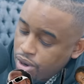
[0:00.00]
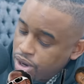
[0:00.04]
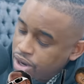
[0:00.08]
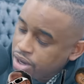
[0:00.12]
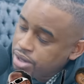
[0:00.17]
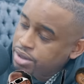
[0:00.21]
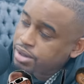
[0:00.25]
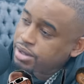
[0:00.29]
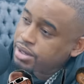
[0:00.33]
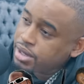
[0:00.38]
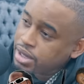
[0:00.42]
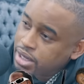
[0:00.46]
What
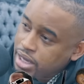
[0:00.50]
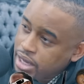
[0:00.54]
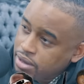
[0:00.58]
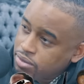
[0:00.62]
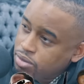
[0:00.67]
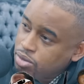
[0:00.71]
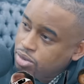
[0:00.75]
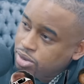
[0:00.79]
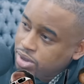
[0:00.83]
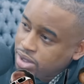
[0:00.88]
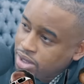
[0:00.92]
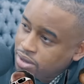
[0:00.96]
other nigga
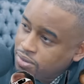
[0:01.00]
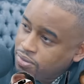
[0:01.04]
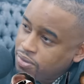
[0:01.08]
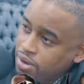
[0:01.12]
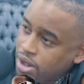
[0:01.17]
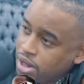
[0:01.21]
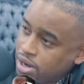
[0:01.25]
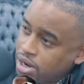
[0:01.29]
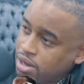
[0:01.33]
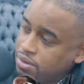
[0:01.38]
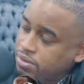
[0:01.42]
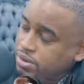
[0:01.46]
have you seen
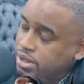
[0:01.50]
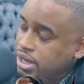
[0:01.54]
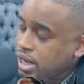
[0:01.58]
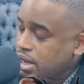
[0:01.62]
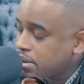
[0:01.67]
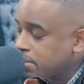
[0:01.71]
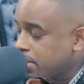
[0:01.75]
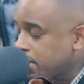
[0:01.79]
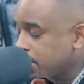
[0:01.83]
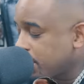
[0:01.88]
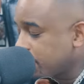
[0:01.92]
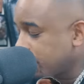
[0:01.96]
fall off,
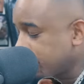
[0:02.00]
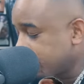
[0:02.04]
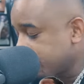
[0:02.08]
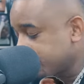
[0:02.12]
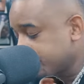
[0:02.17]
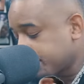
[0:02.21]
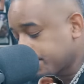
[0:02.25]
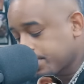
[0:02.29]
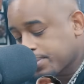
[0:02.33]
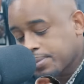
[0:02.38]
came back on?